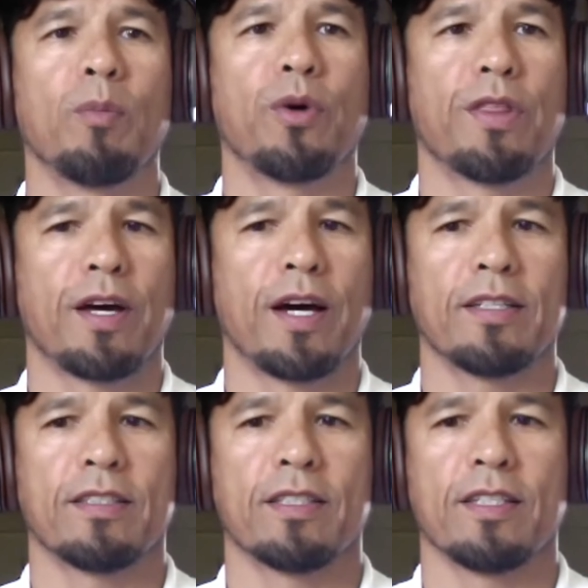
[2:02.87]
with that.
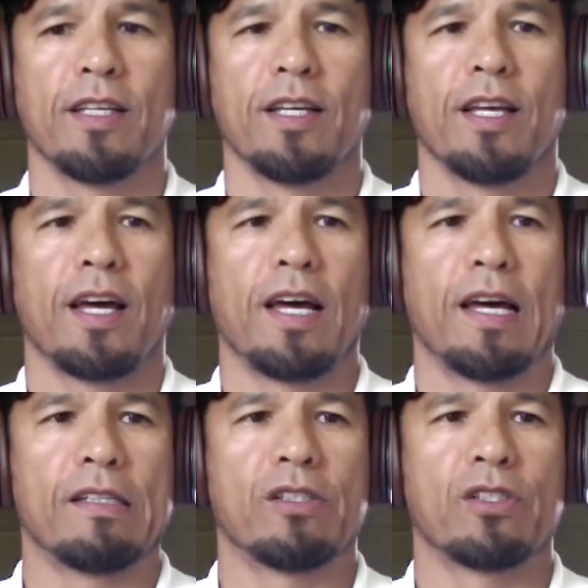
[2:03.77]

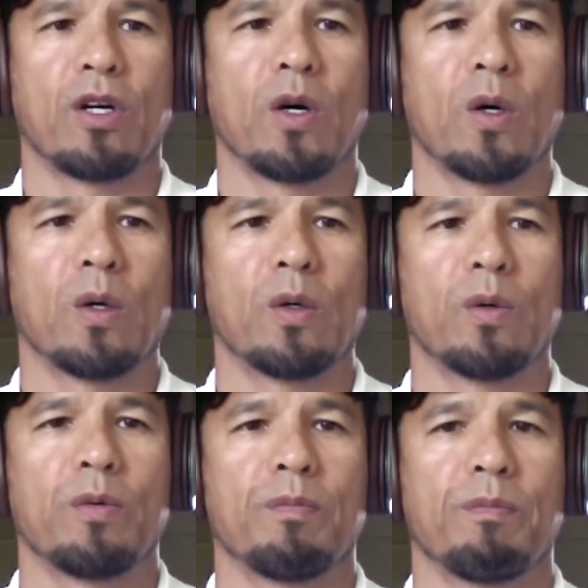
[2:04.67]
And
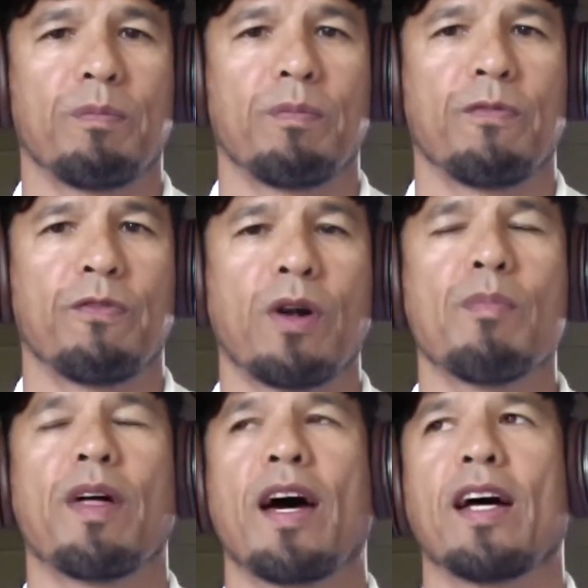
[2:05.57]
so from
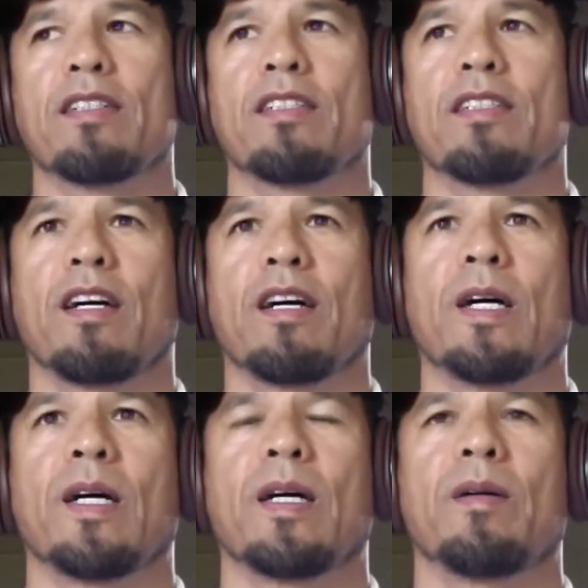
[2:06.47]
that,
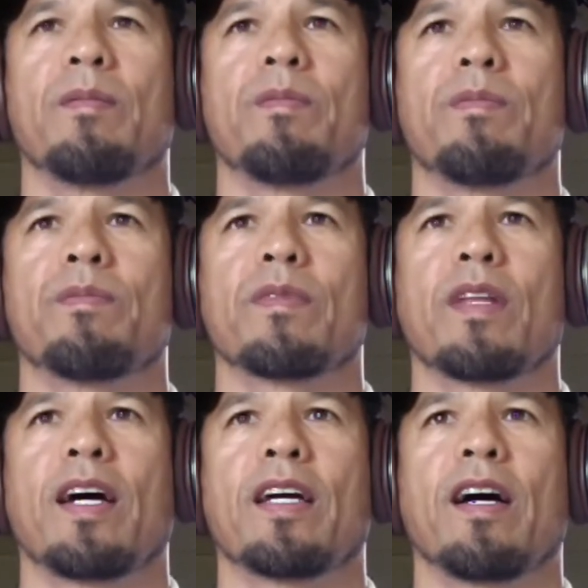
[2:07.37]
um,
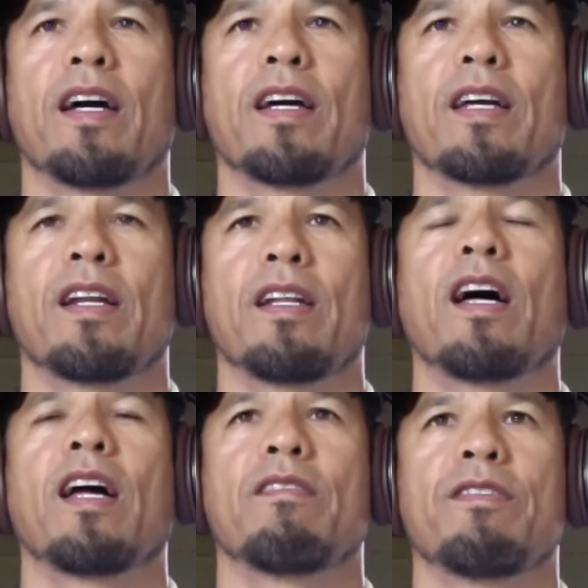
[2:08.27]
I, I got a
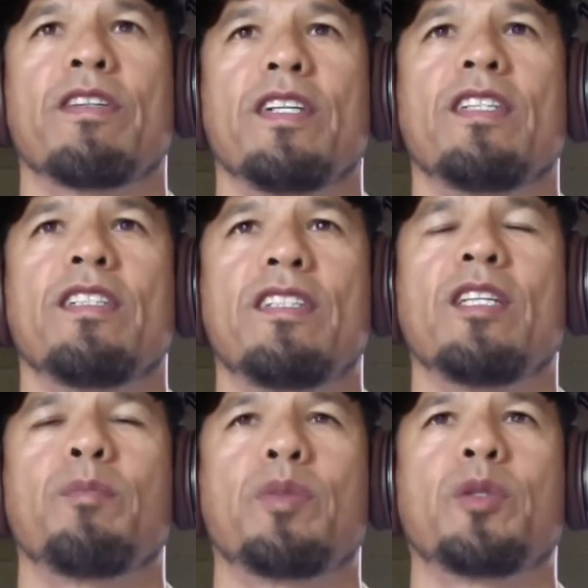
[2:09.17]
lot of
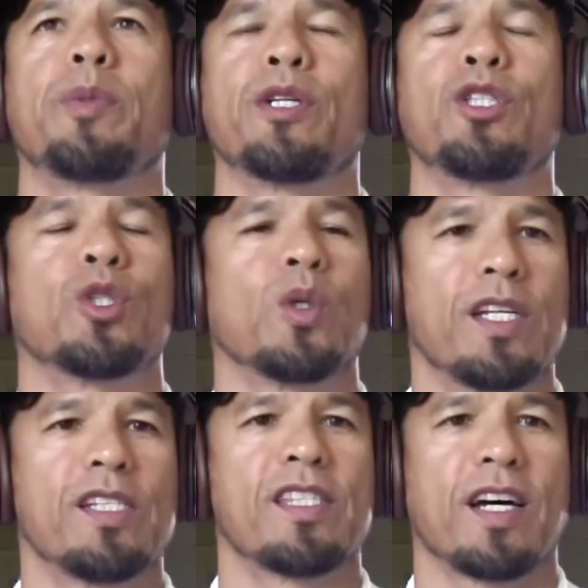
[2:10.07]
deep spiritual
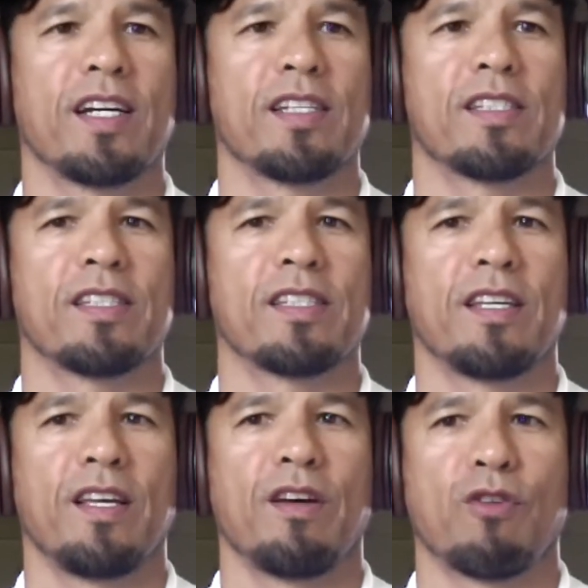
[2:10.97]
insights
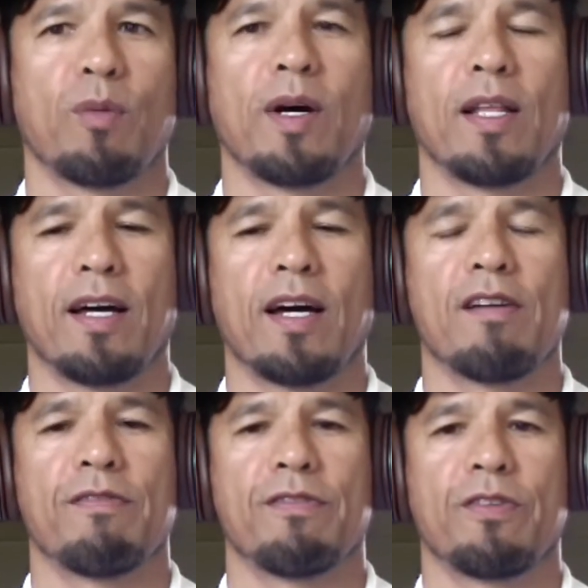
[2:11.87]
for my life,
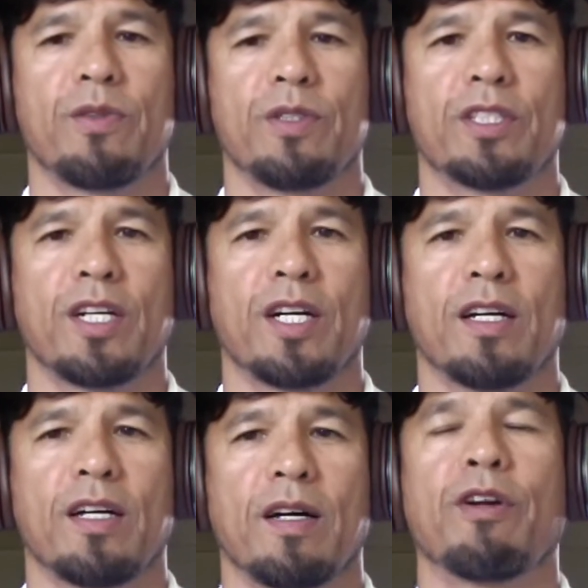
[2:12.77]
which uh,
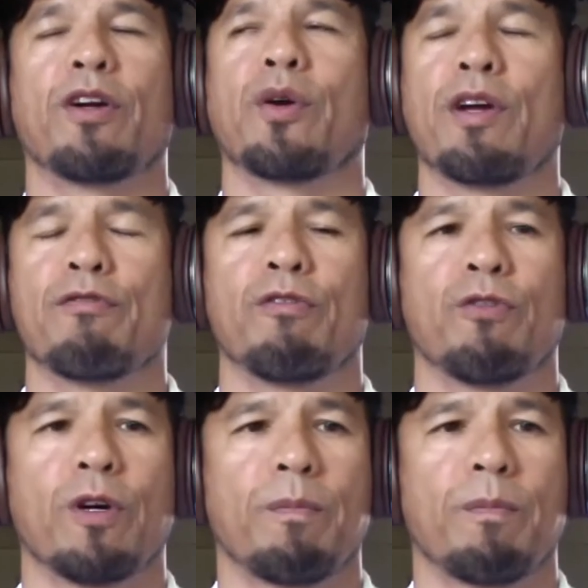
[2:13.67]
I'm very grateful for.